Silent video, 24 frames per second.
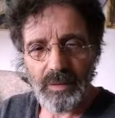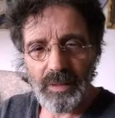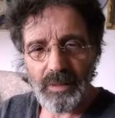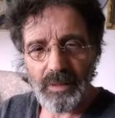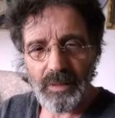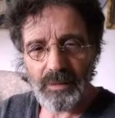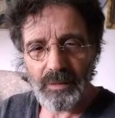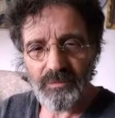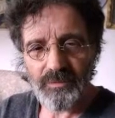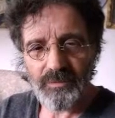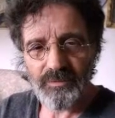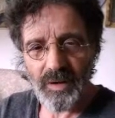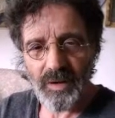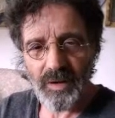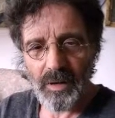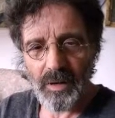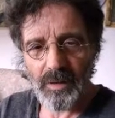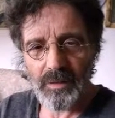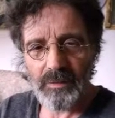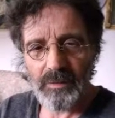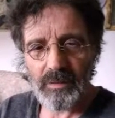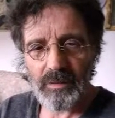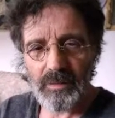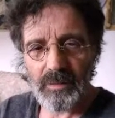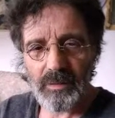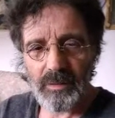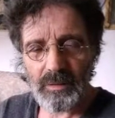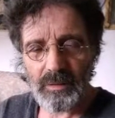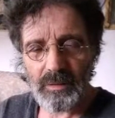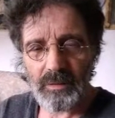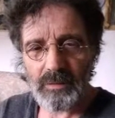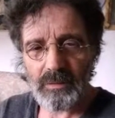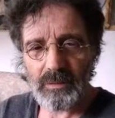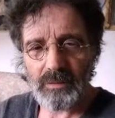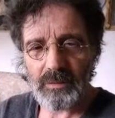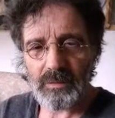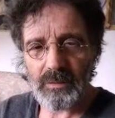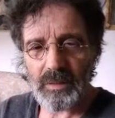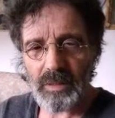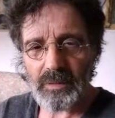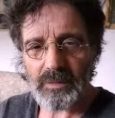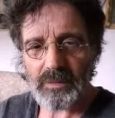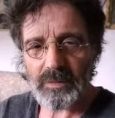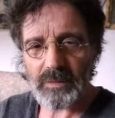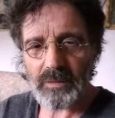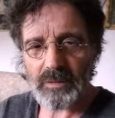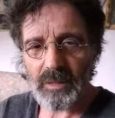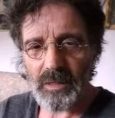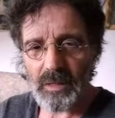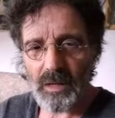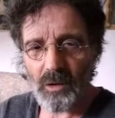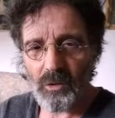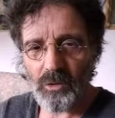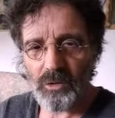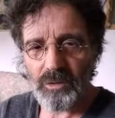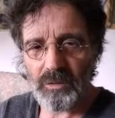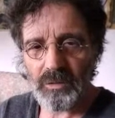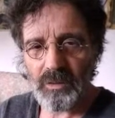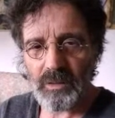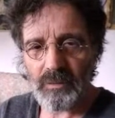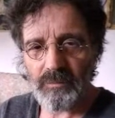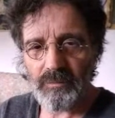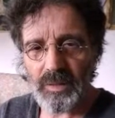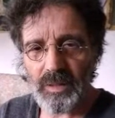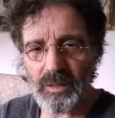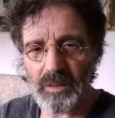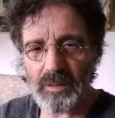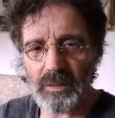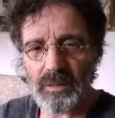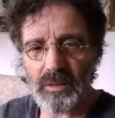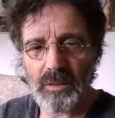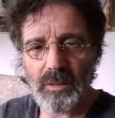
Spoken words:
It was also very interesting to talk with them.